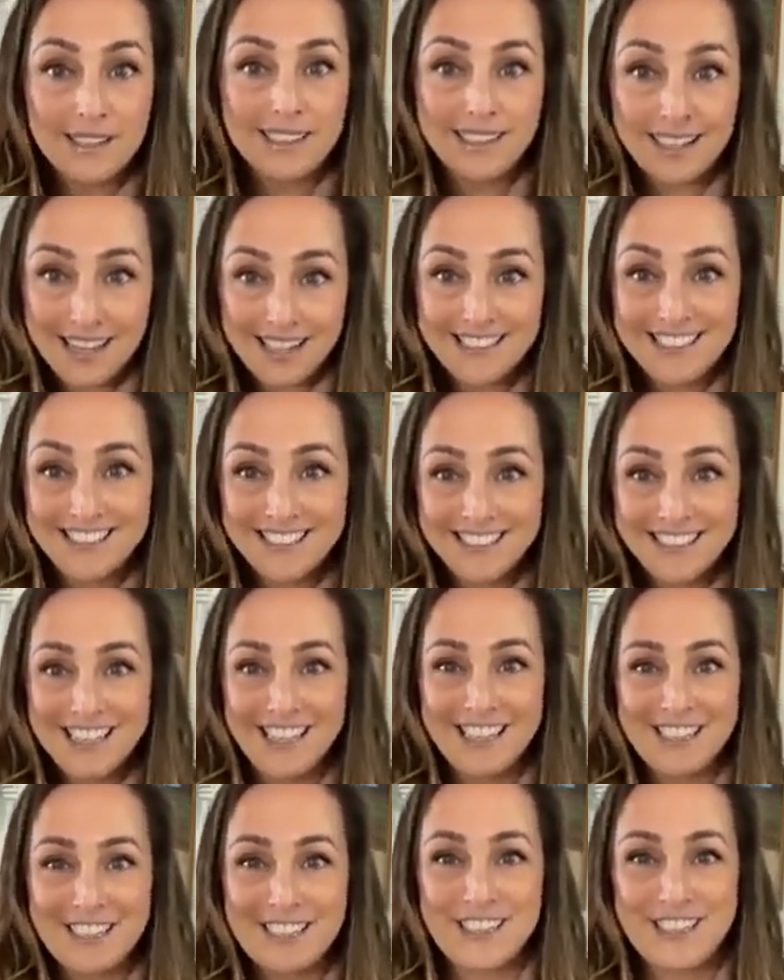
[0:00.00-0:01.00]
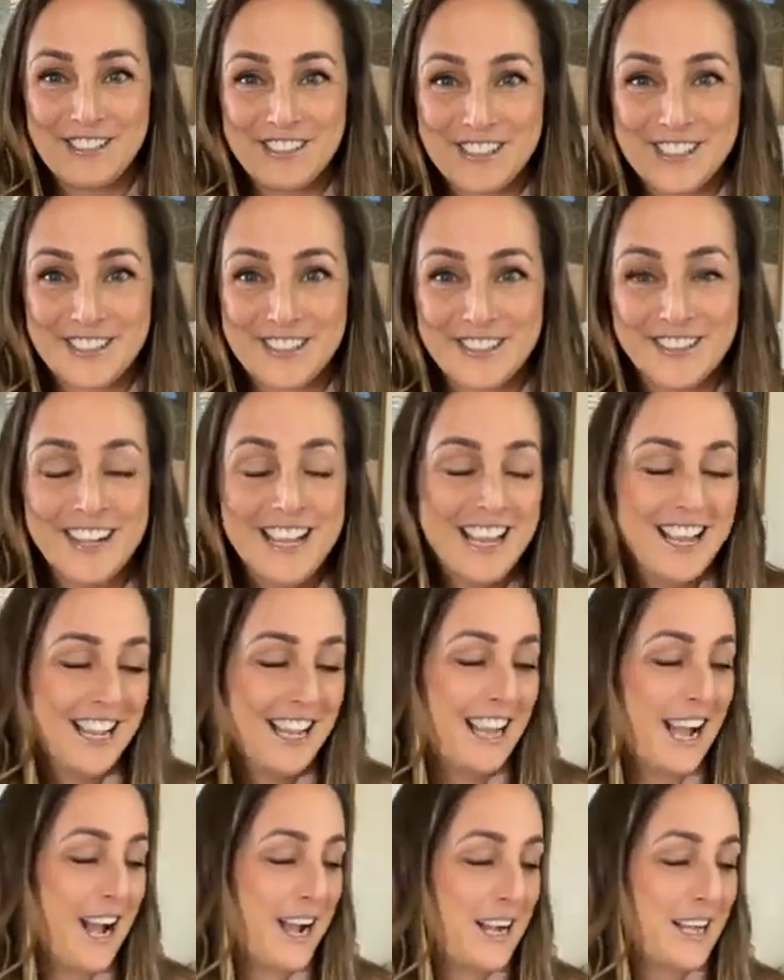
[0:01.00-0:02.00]
Yes, you do.
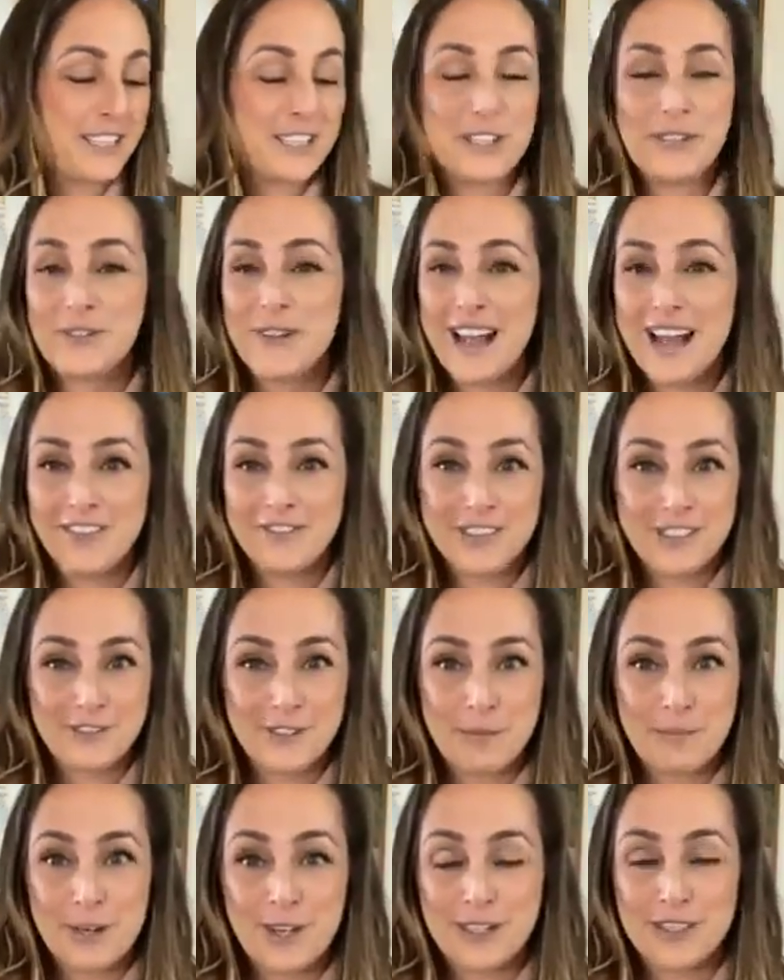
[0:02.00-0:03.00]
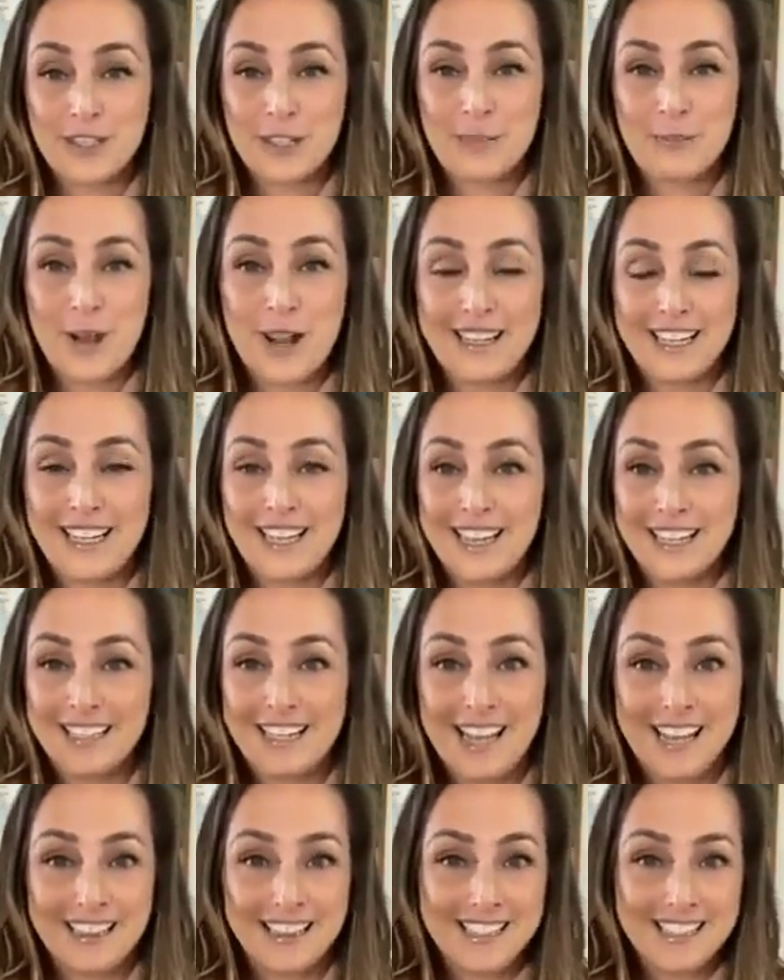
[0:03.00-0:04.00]
You have different parts of your body.
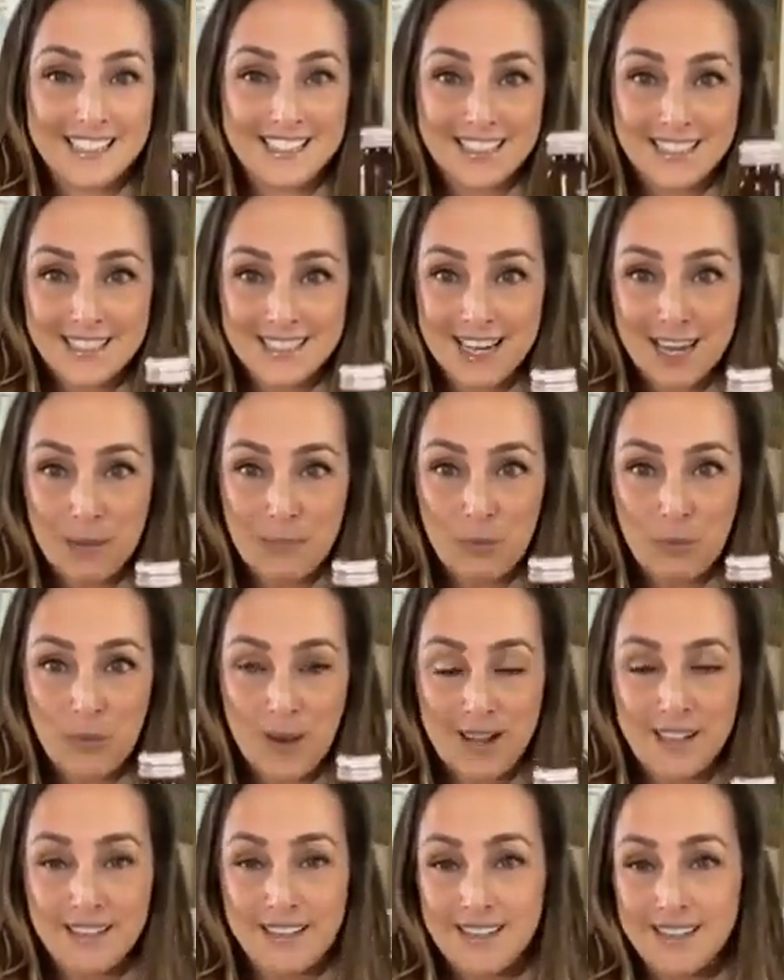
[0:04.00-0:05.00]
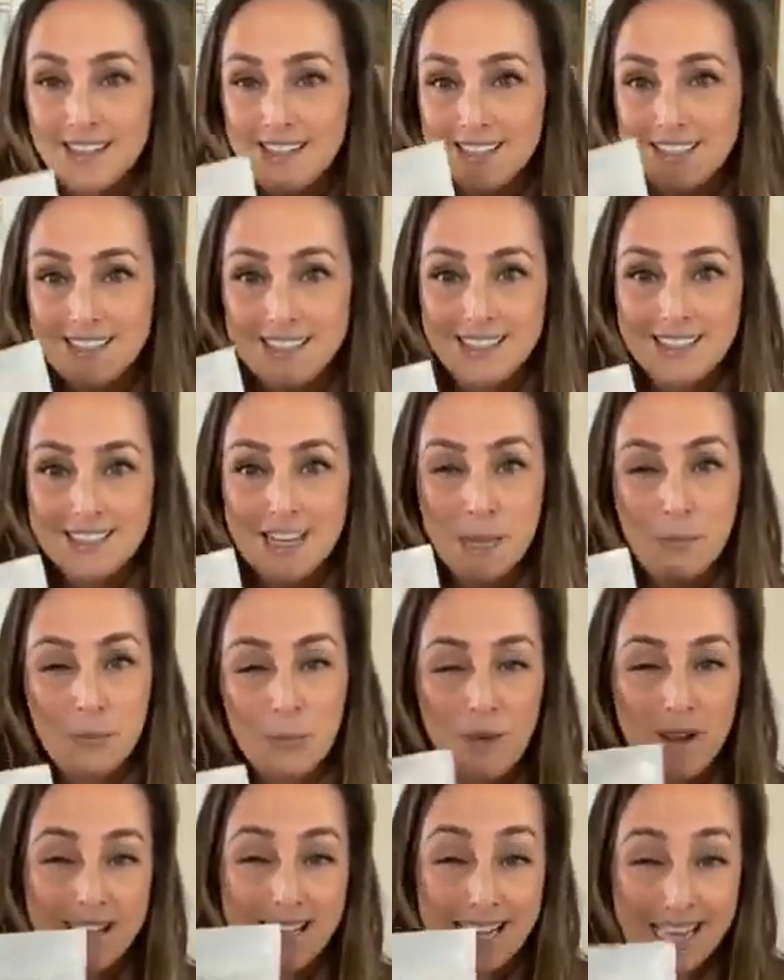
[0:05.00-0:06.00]
Again, this is type 1, this is type
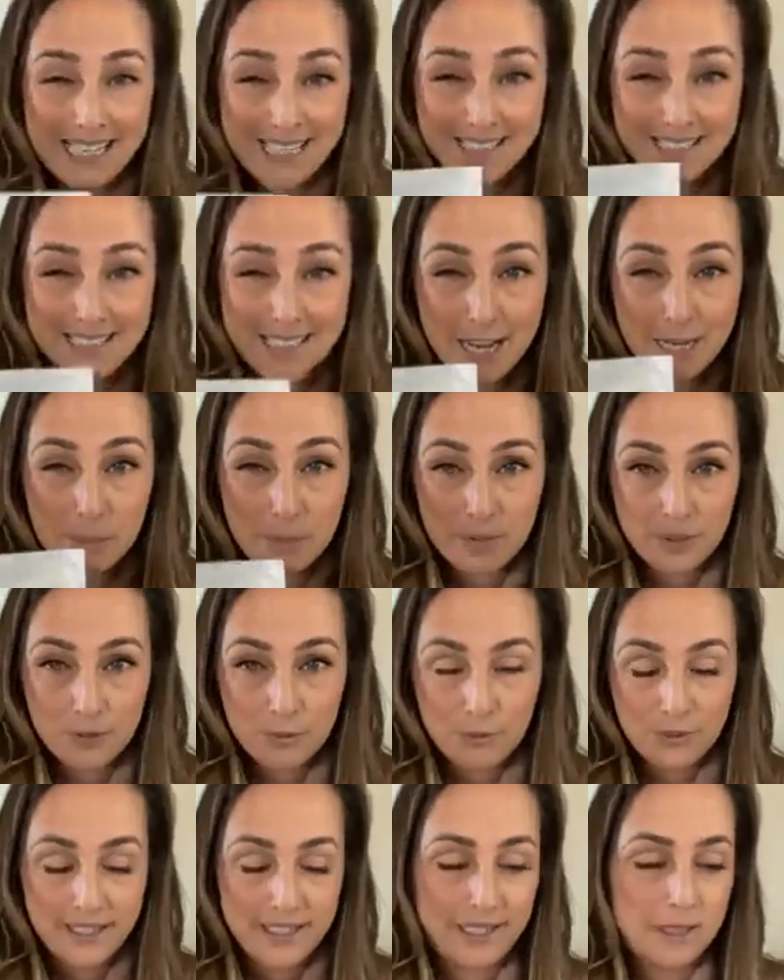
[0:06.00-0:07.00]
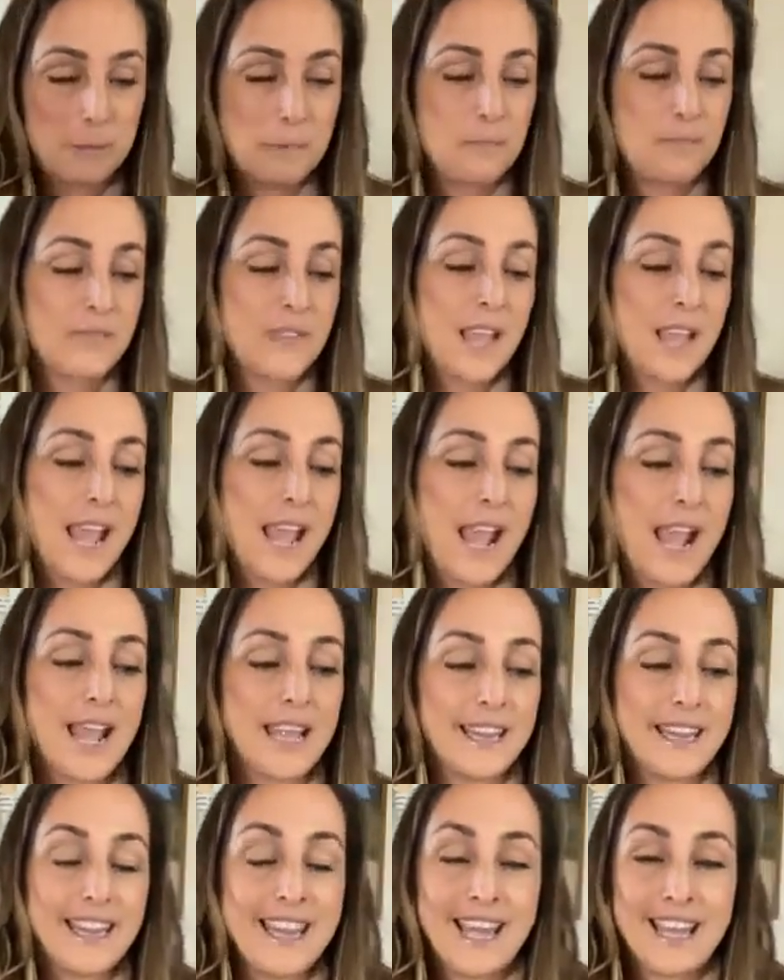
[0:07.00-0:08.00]
1 and type 3,
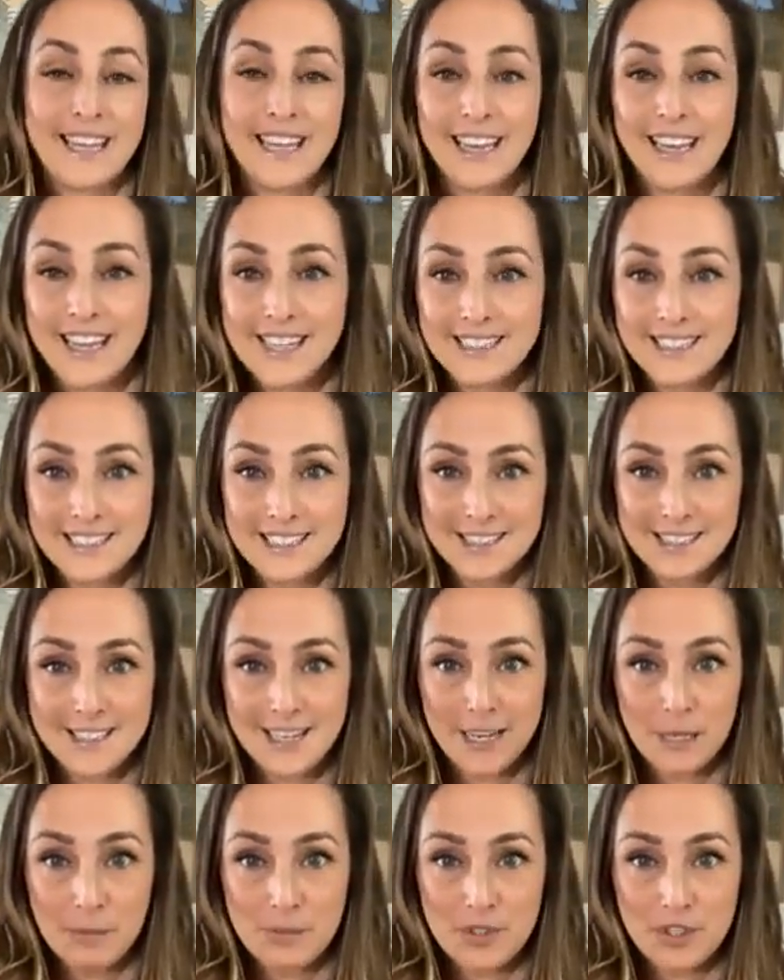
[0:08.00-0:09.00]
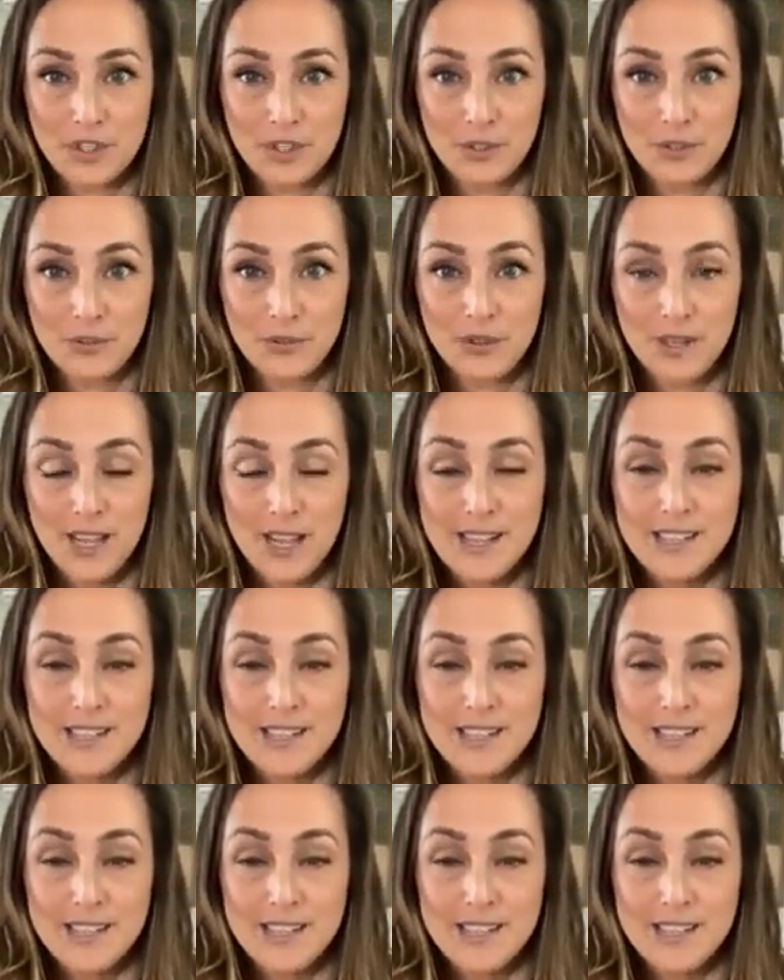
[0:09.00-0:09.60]
and then this is type 2.